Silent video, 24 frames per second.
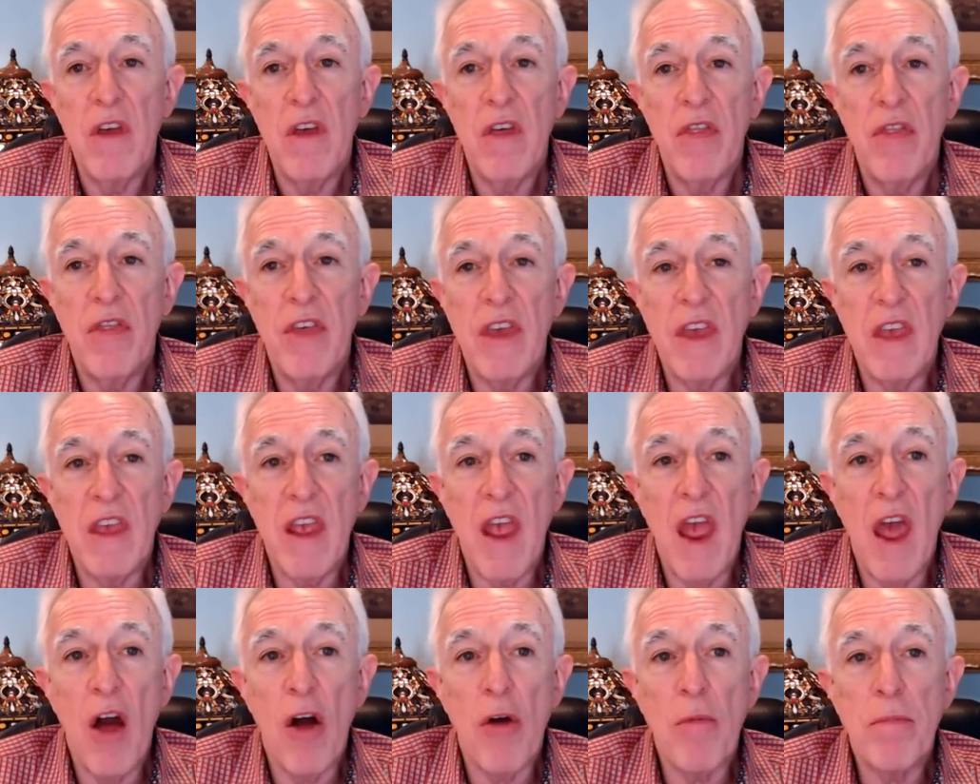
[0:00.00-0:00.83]
the
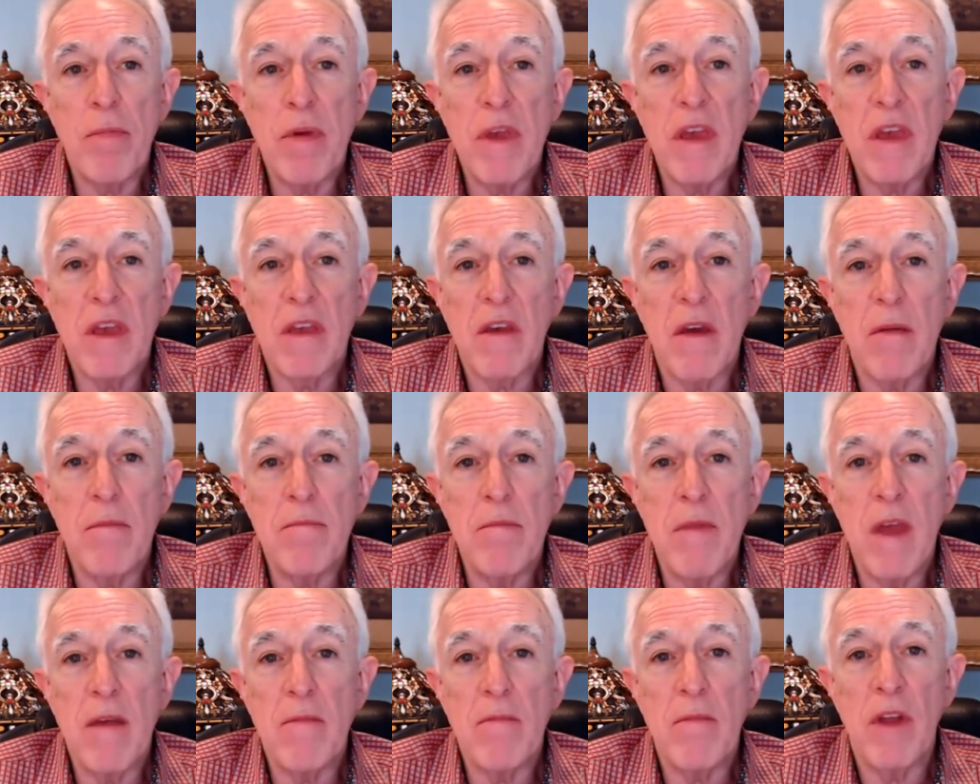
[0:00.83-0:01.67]
LP
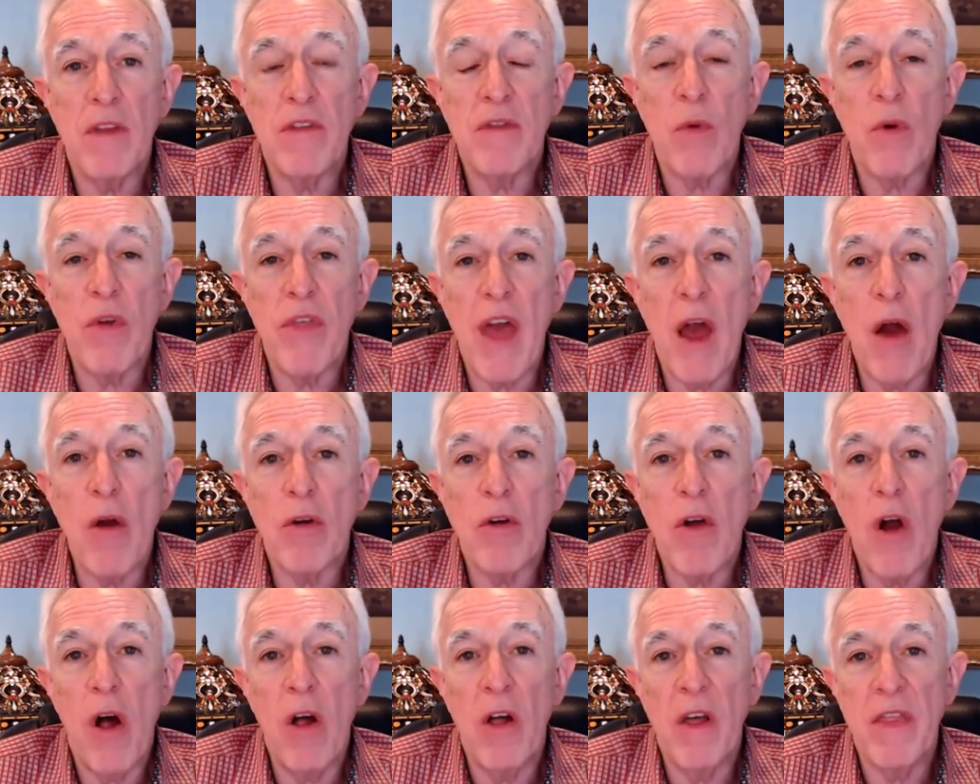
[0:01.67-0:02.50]
commitments without
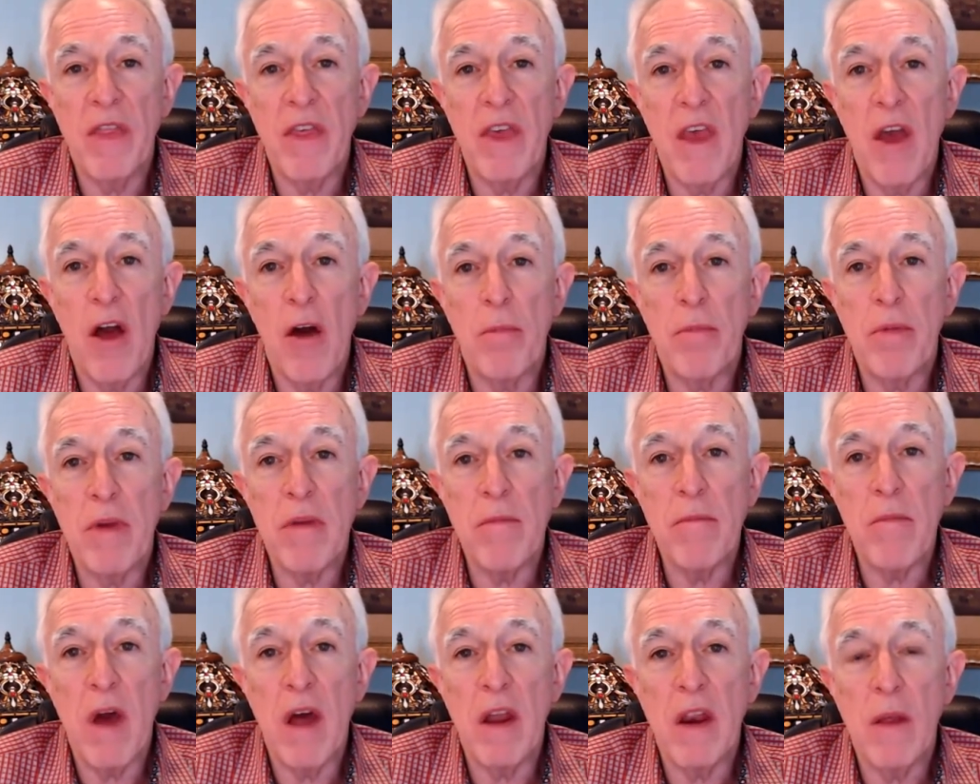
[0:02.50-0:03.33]
calling the
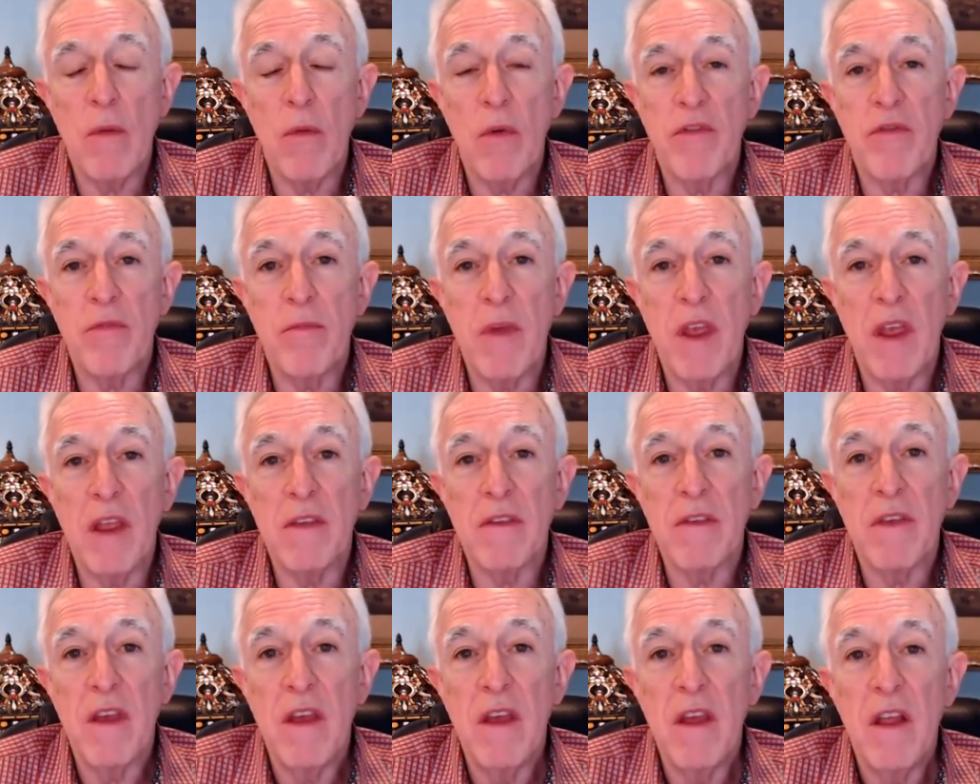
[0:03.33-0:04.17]
LP money, which
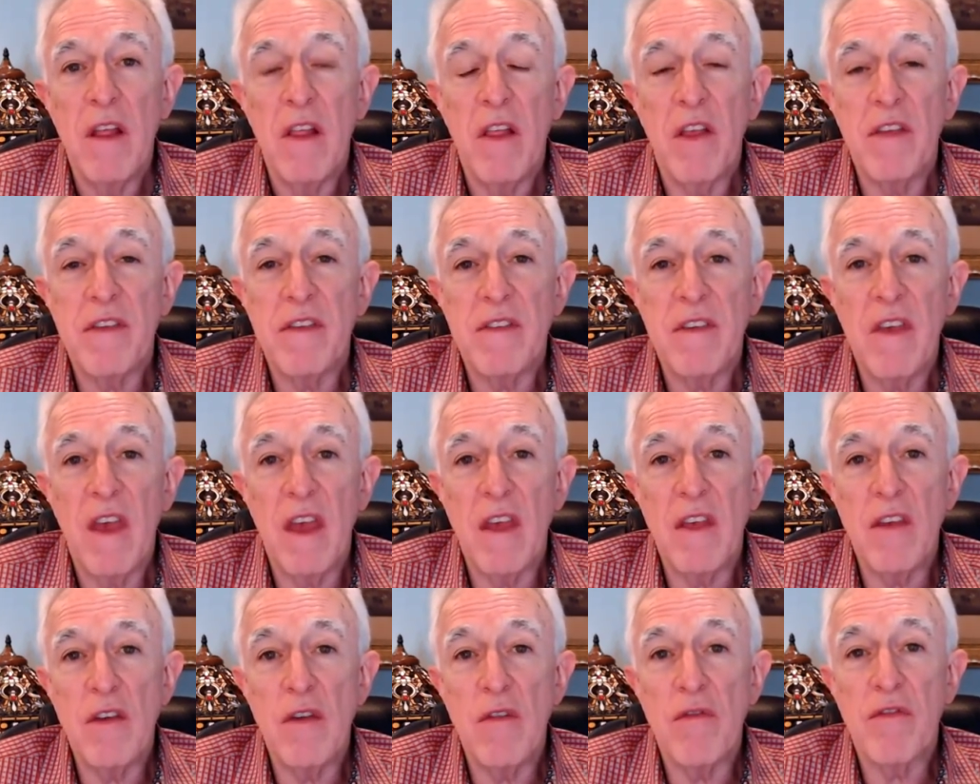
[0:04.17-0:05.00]
means let's
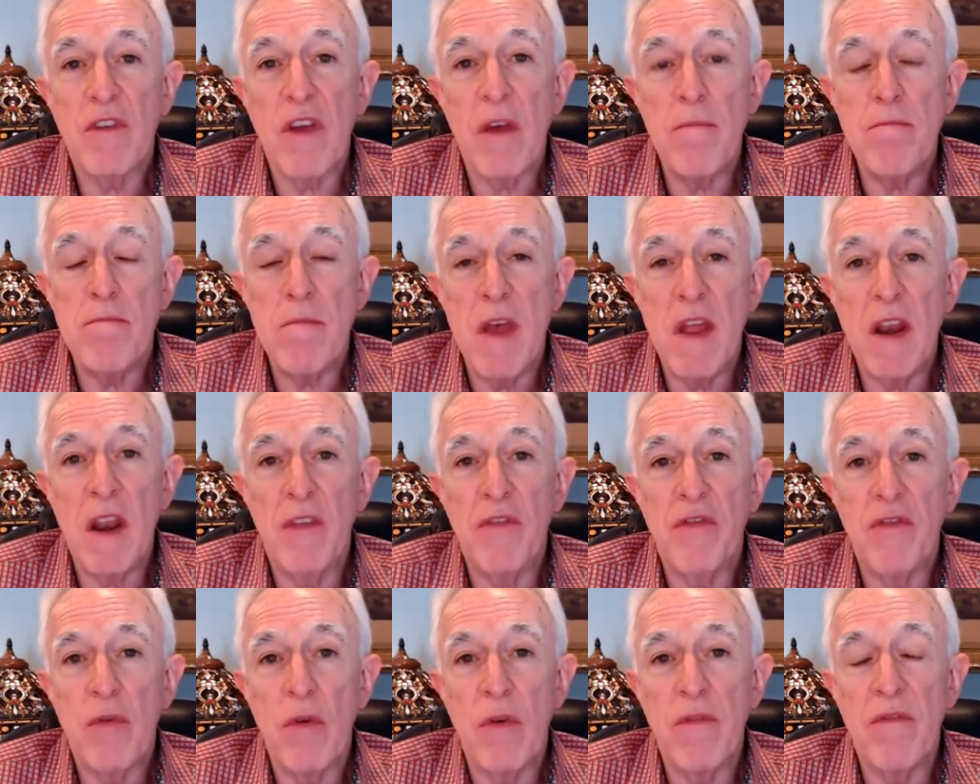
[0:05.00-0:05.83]
say you've
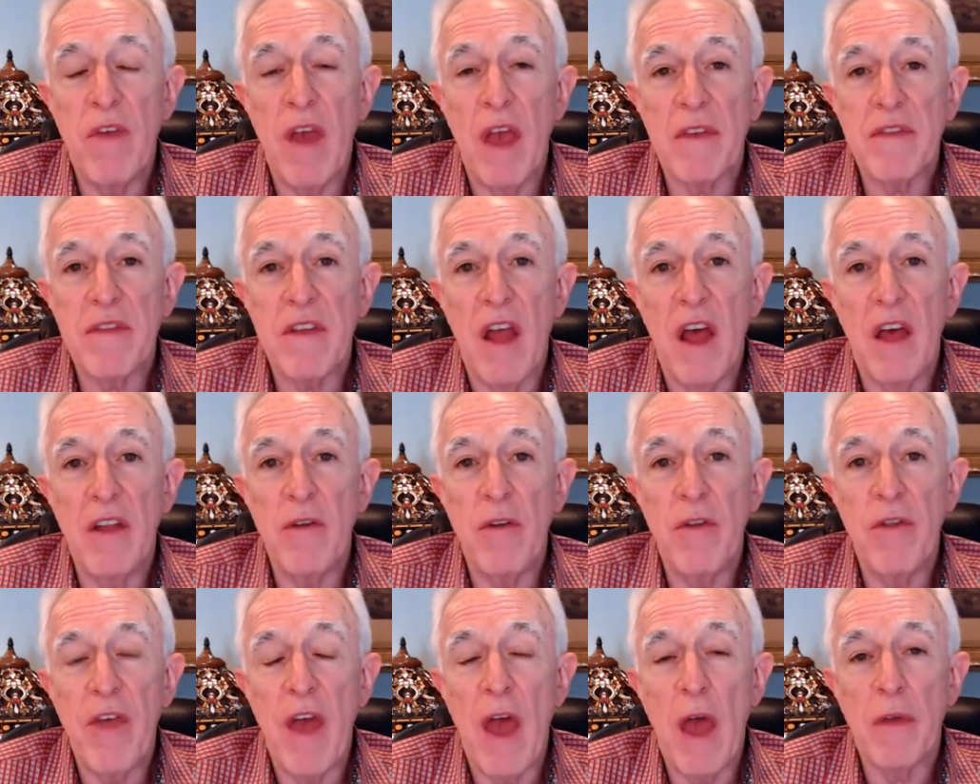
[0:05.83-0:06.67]
committed to invest
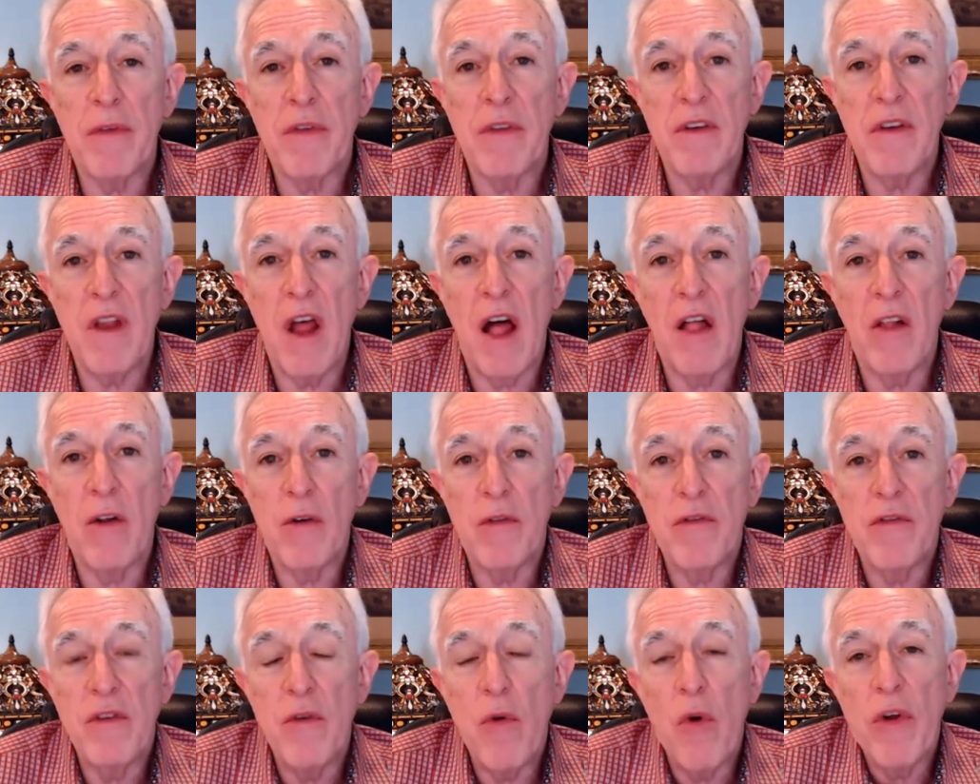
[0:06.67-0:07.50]

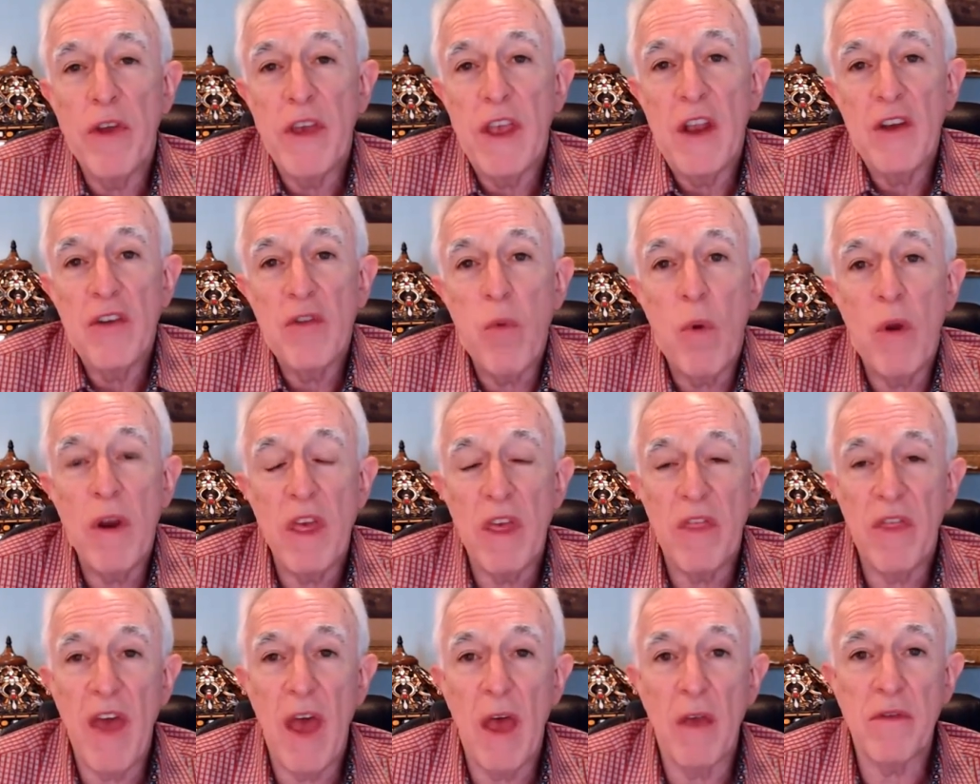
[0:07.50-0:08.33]
$100,000, you only get
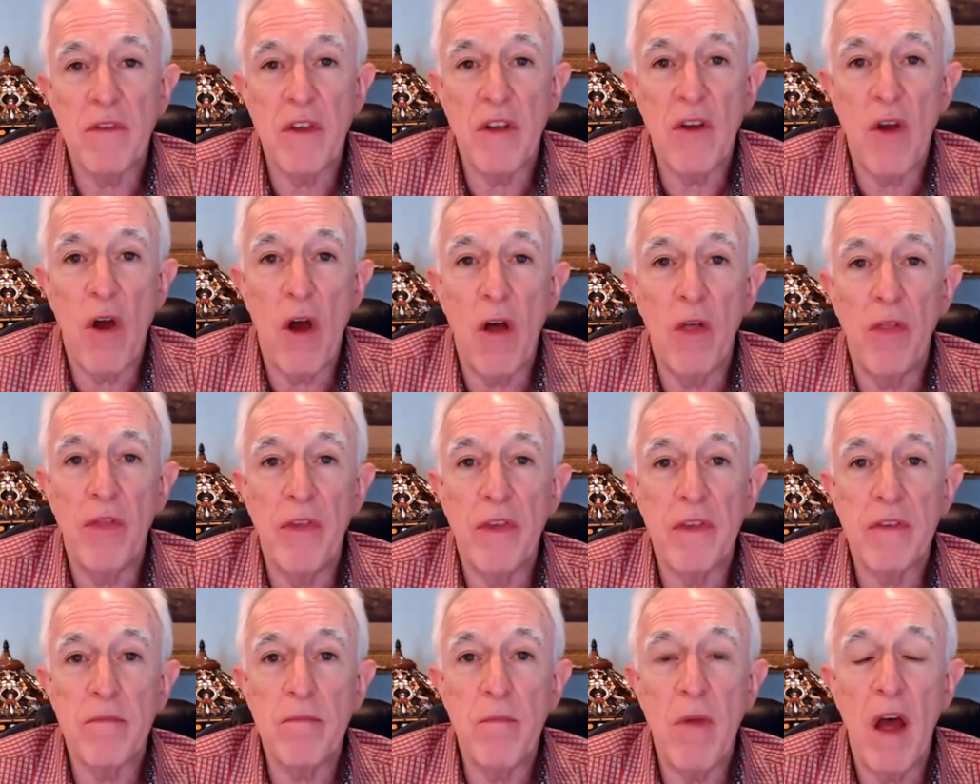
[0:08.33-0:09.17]
20,000 called
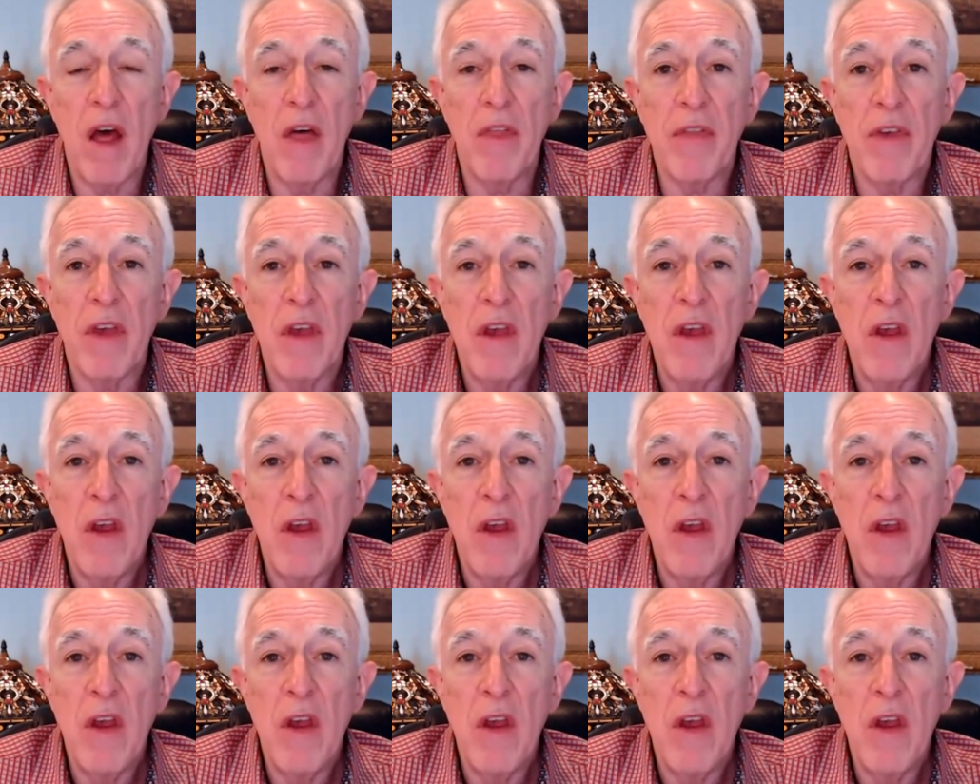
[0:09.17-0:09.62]
this month.